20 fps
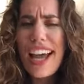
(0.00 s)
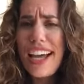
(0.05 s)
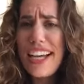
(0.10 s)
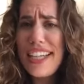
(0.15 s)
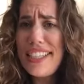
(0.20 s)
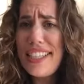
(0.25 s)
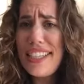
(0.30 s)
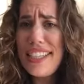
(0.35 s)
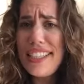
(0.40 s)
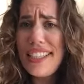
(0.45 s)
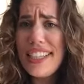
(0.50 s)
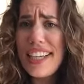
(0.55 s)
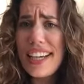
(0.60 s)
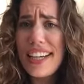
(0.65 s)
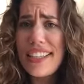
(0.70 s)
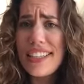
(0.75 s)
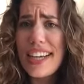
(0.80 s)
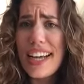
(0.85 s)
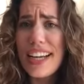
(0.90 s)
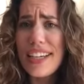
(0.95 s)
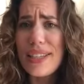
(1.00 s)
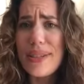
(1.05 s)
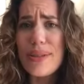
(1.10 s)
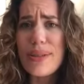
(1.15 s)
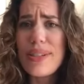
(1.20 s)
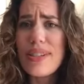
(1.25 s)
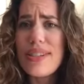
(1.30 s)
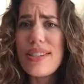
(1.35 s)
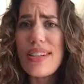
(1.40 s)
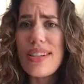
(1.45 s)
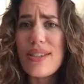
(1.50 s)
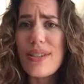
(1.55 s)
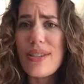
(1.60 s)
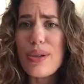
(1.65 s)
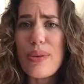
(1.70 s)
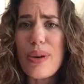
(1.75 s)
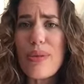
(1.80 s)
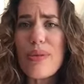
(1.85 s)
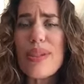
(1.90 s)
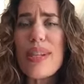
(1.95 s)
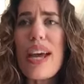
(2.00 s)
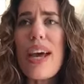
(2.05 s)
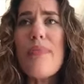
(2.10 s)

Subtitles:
I didn't get a diagnosis as to what was